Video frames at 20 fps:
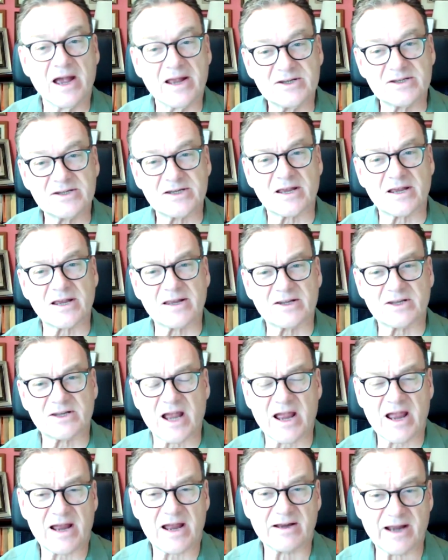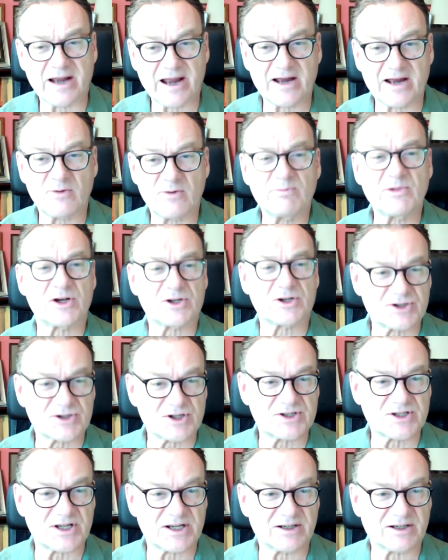And how much
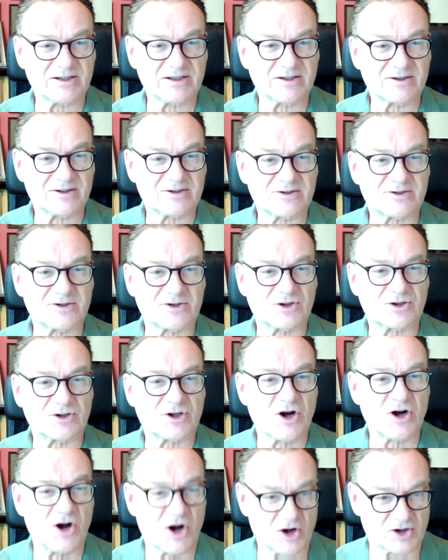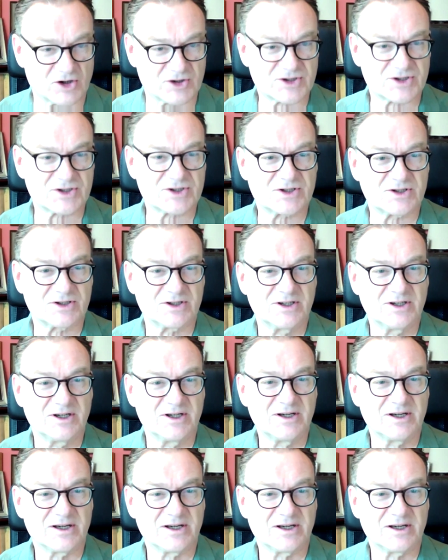does it cost?